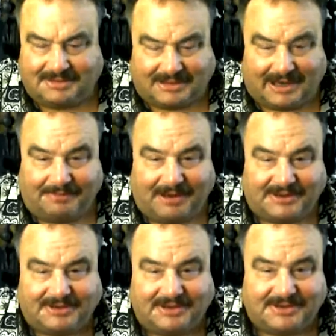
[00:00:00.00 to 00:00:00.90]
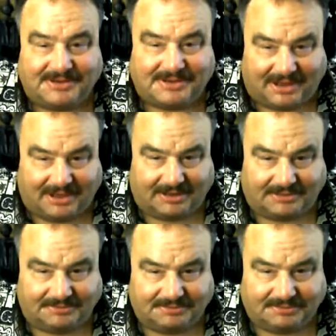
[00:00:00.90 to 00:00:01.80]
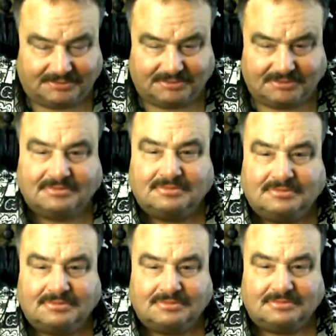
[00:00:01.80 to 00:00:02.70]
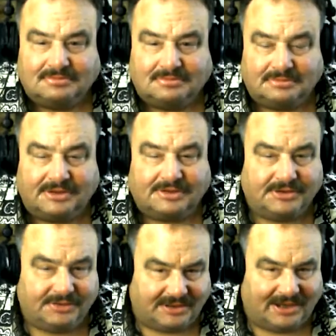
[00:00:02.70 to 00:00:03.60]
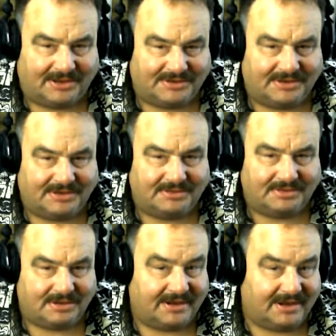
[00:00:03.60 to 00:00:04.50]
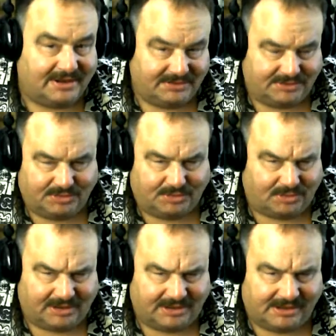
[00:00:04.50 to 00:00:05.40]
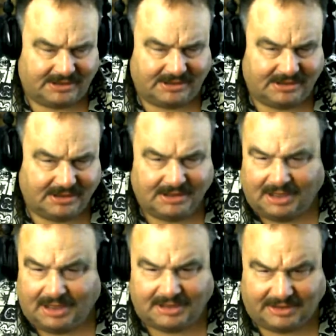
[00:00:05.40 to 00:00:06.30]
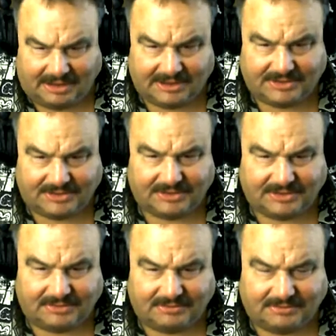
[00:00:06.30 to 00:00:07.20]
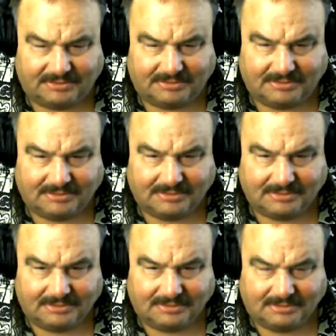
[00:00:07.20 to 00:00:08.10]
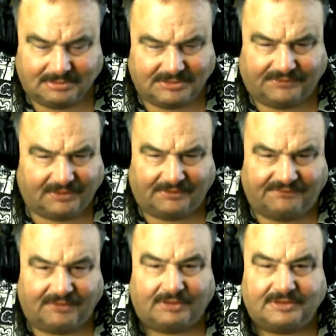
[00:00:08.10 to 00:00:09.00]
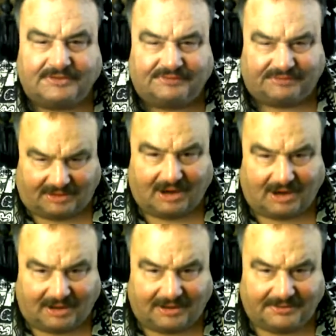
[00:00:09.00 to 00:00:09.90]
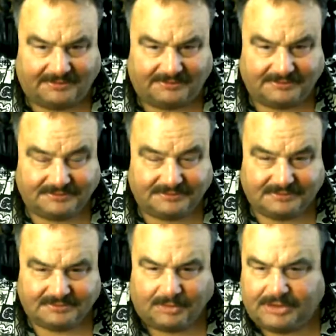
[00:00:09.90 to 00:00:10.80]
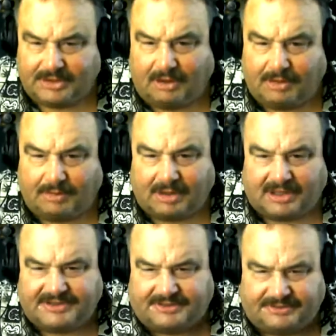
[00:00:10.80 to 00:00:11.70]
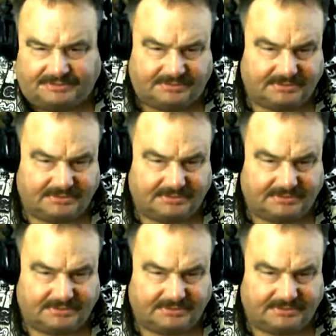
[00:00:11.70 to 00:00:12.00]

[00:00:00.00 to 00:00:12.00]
they basically said the 2020 election was full of voter fraud. We know it wasn't.